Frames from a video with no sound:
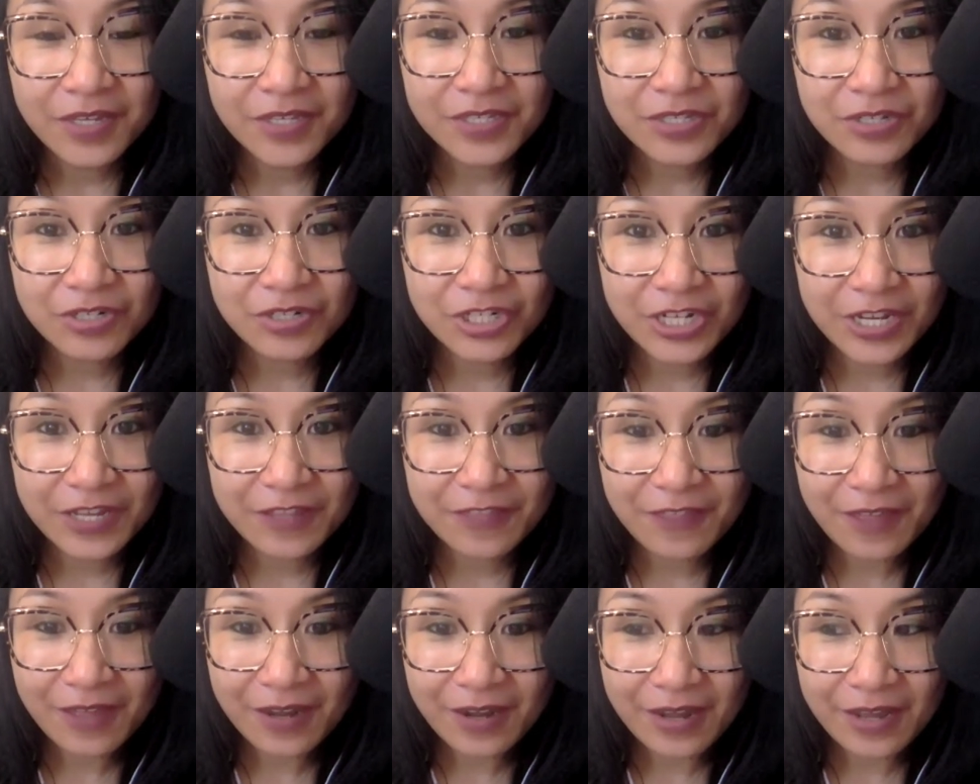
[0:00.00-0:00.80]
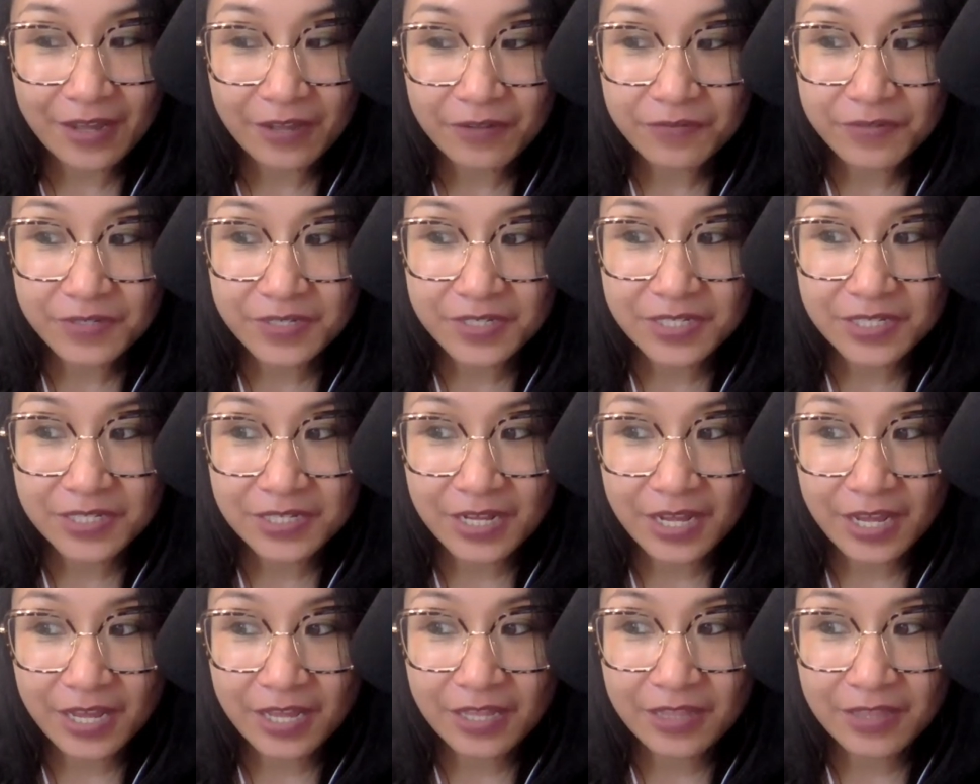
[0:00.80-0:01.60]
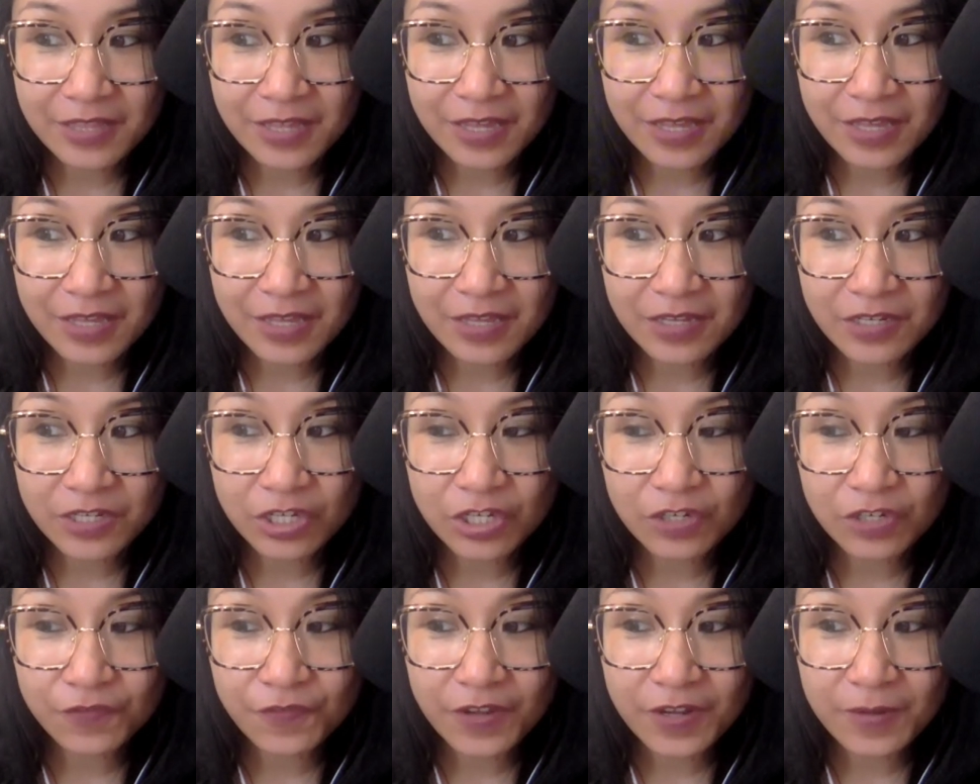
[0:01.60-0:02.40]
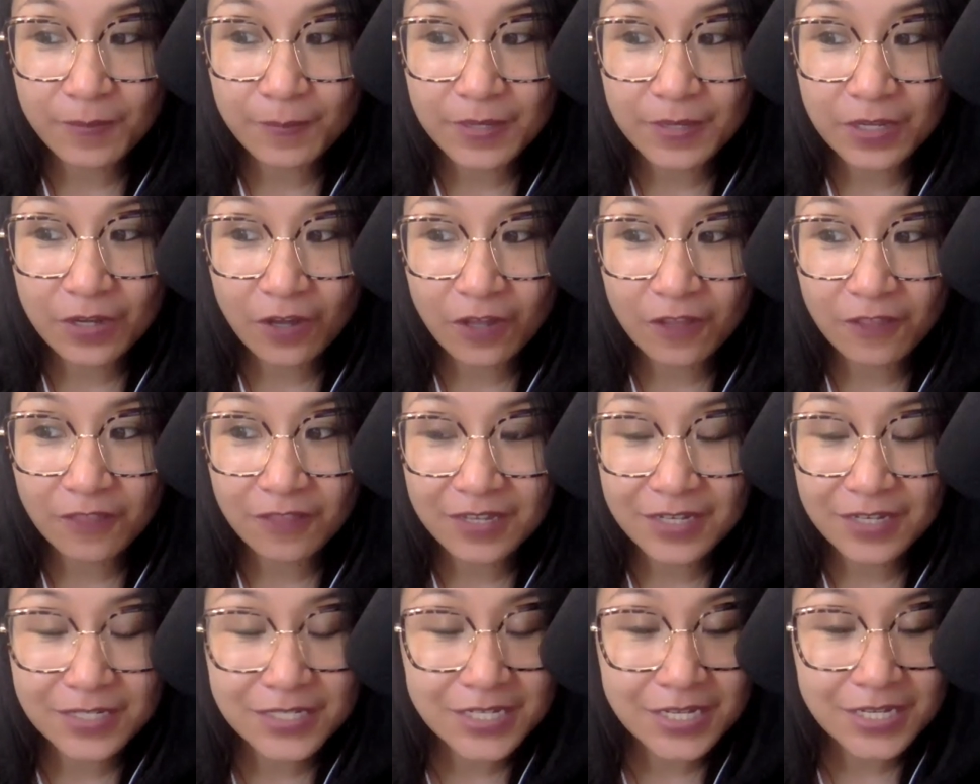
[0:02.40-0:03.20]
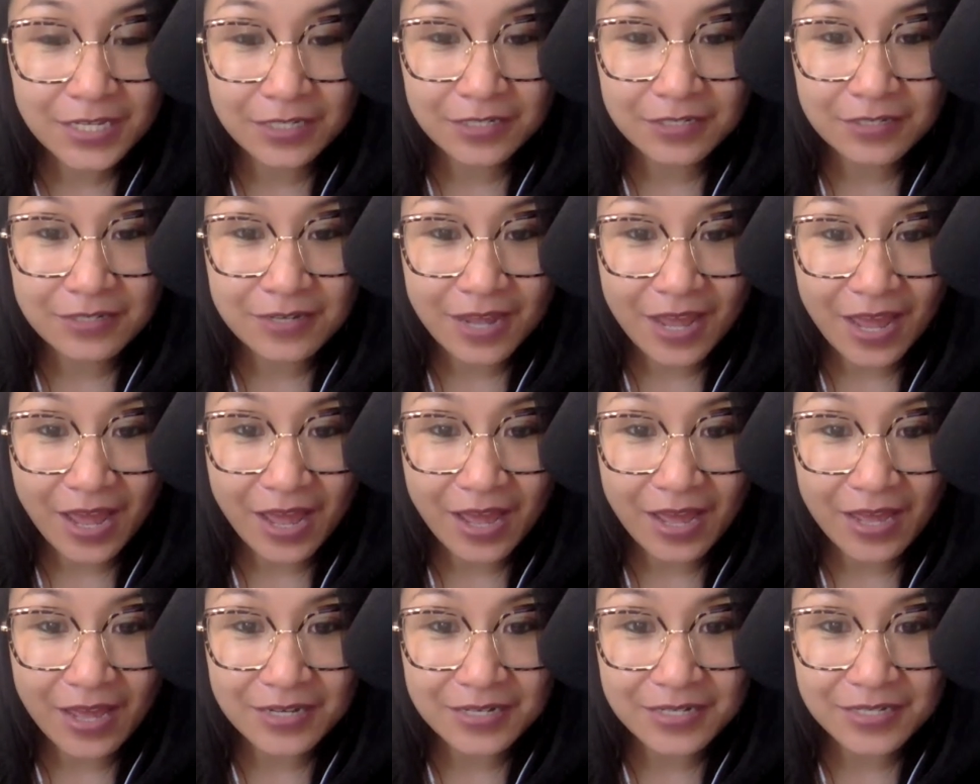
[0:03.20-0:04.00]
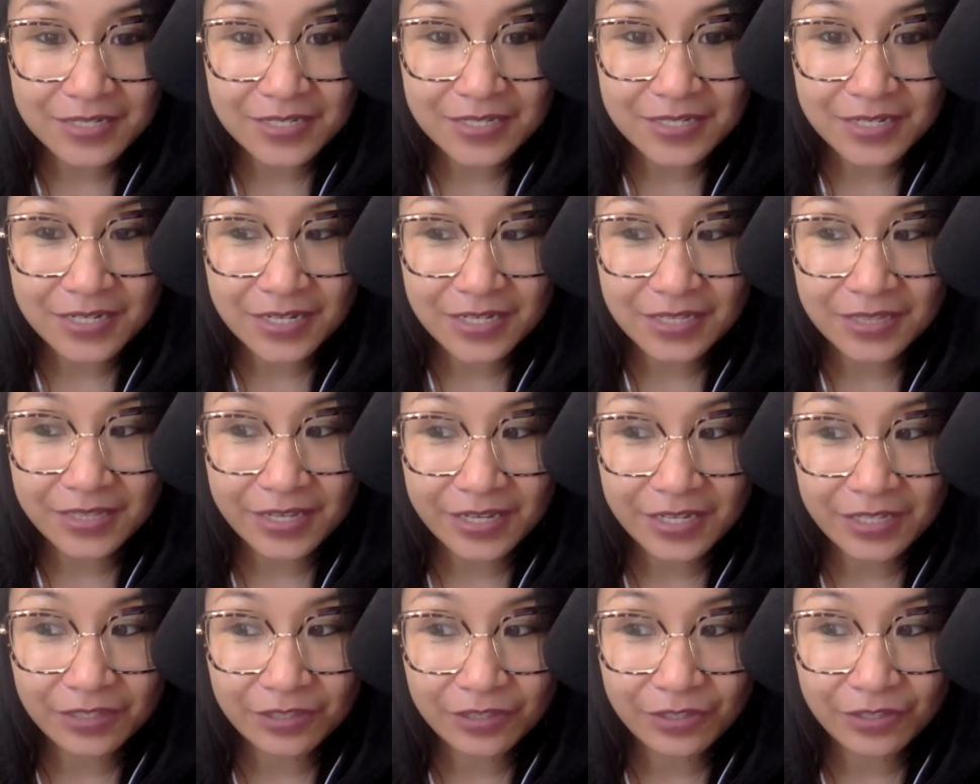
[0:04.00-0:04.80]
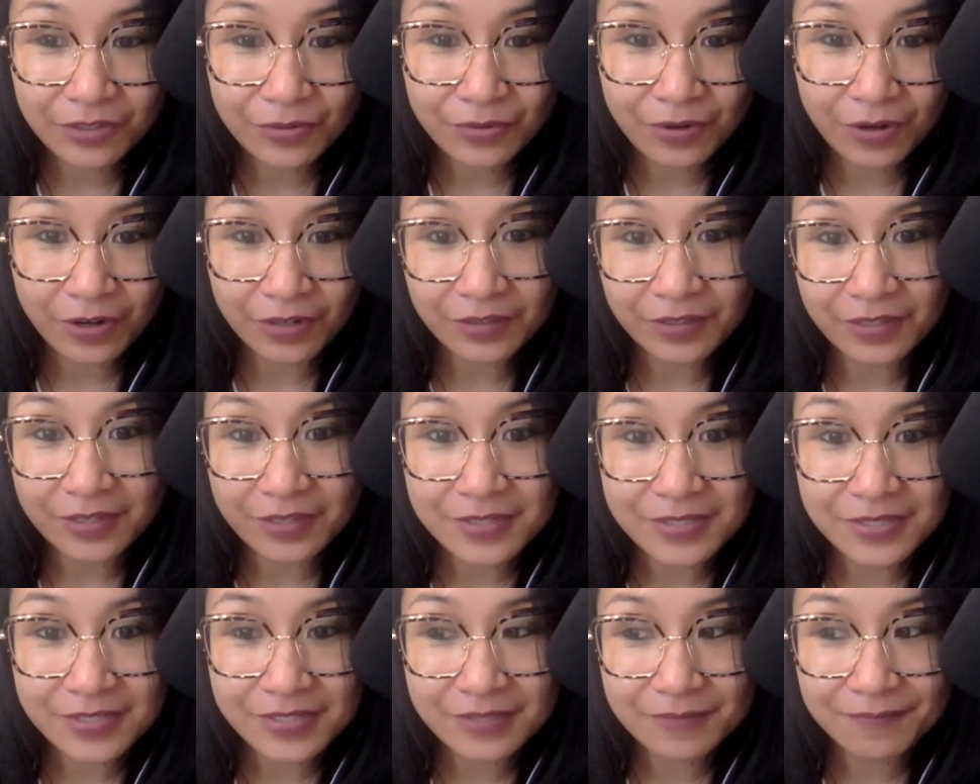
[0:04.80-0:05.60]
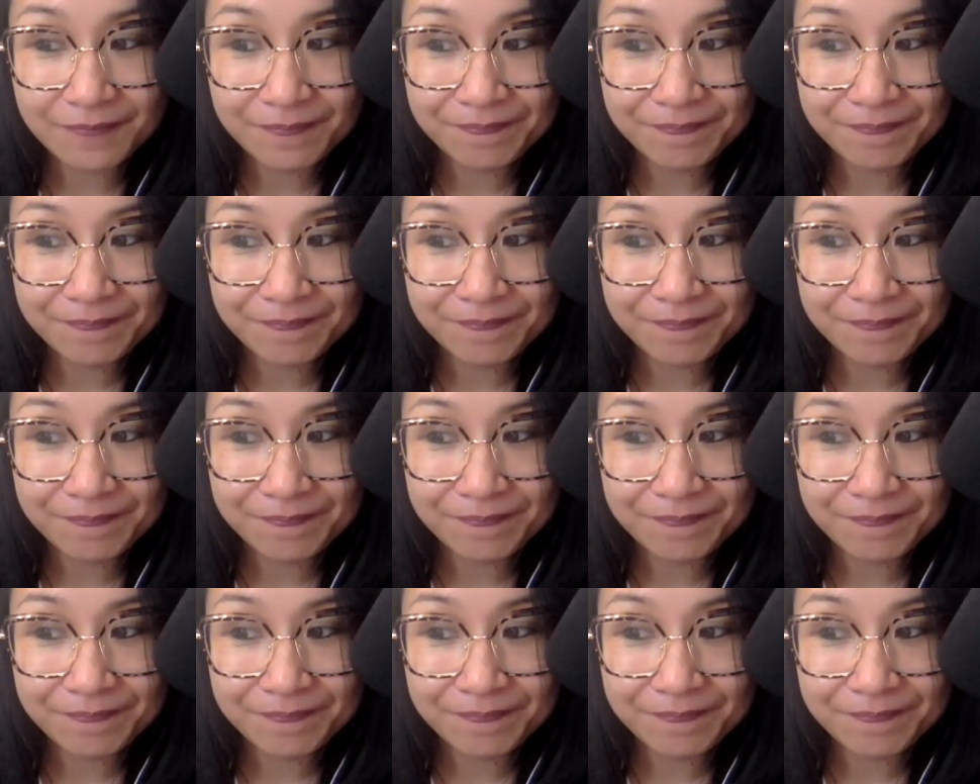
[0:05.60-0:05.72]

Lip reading: So check that out, and then you could find me on LinkedIn at Elaine Lou Cartas.